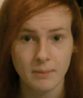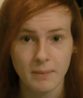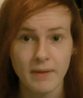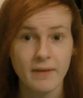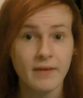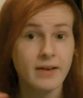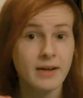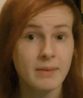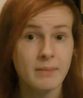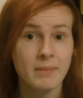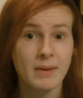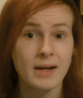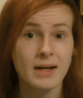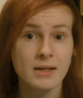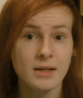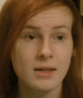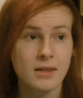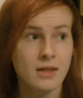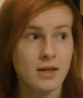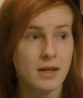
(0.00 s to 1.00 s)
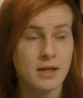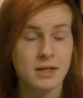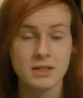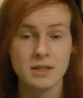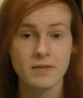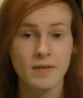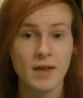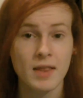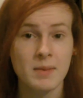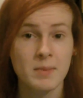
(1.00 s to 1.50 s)
bearing in mind that
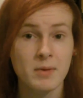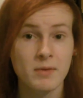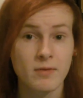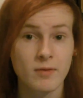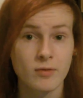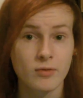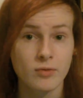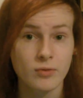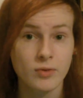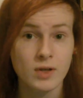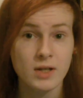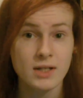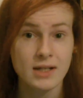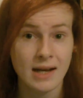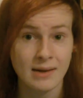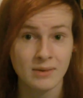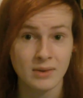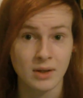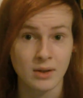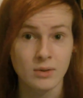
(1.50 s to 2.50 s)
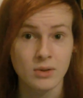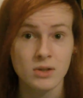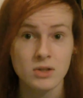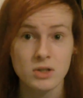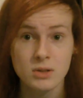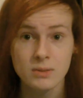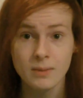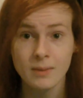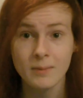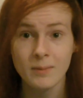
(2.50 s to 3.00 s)
it's available for free download.
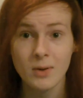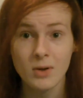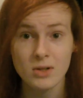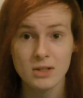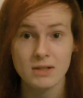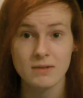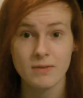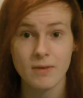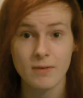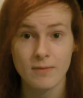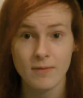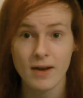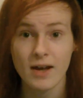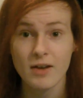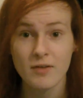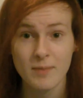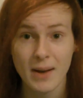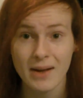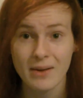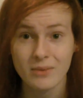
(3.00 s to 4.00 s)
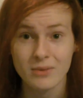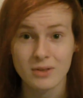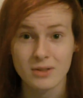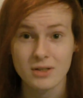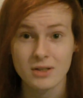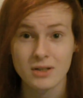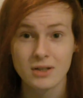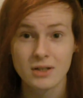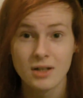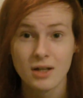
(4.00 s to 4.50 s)
Someone bought it for five
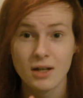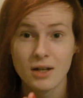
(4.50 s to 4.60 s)
pounds.